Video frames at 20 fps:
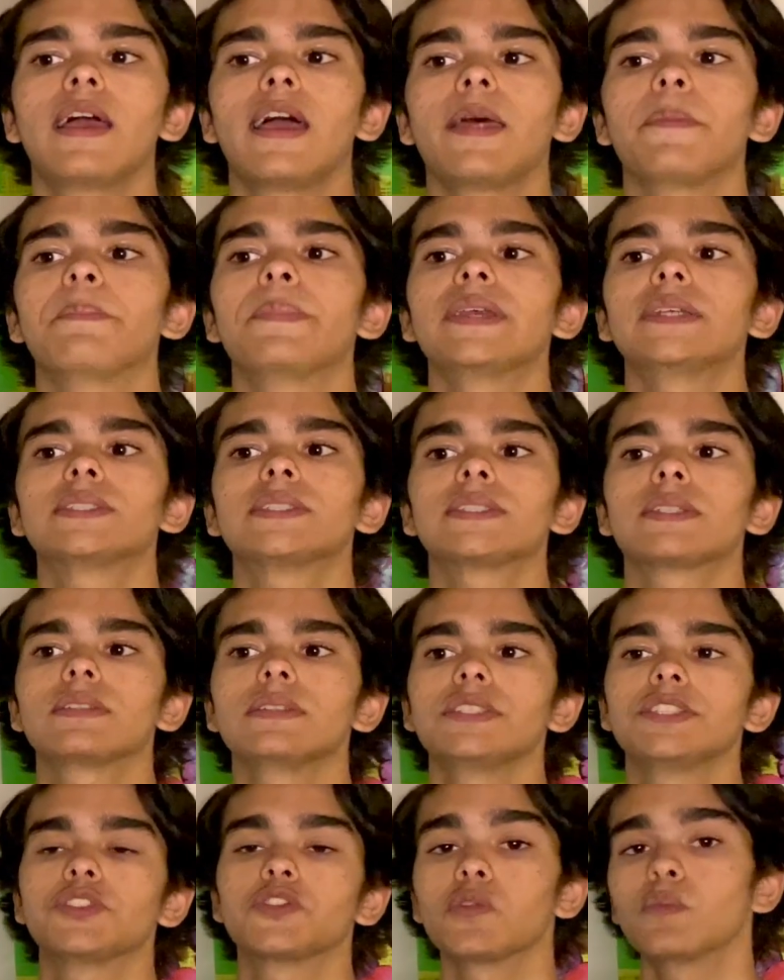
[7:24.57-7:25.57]
and
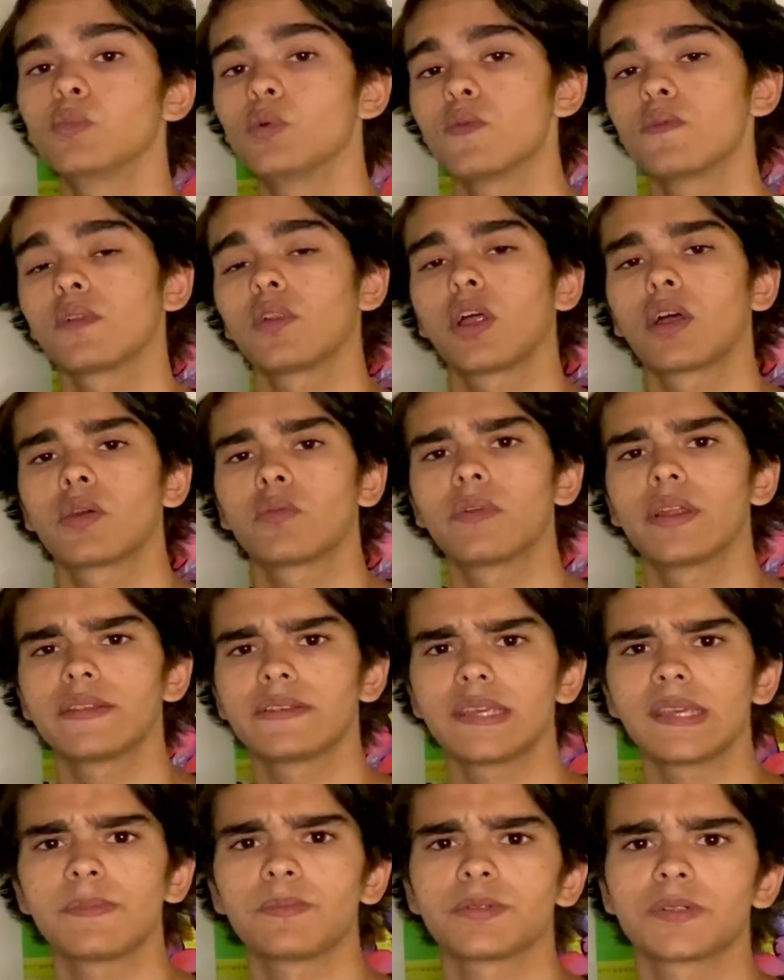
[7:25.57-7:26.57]
basically to remove a lot of red
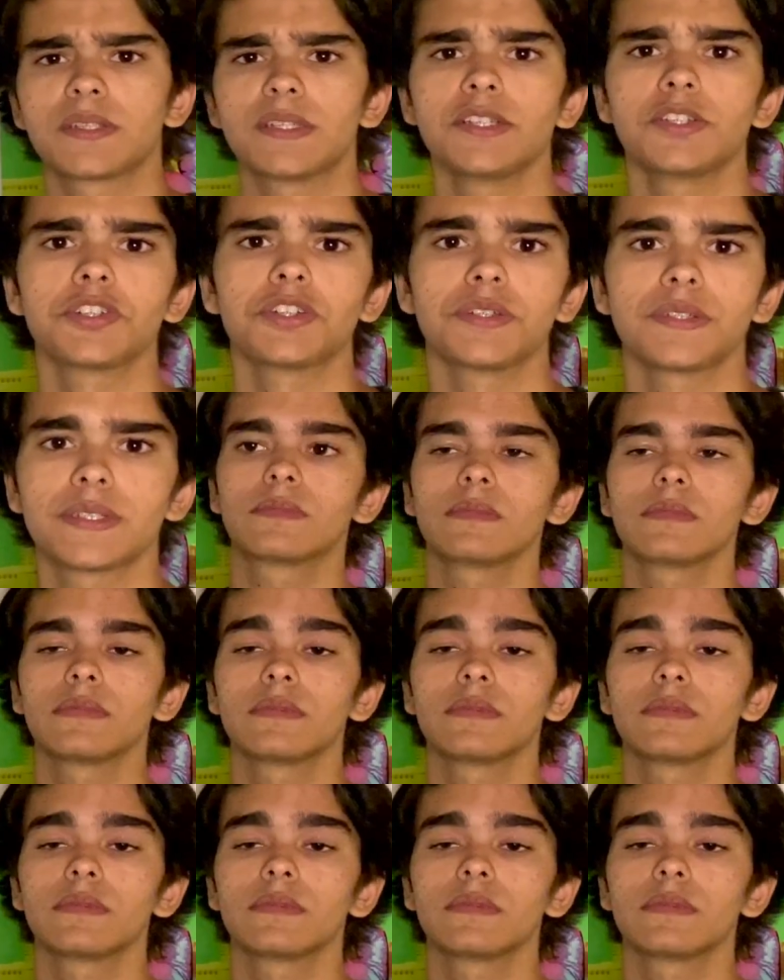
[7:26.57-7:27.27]
tape procedures.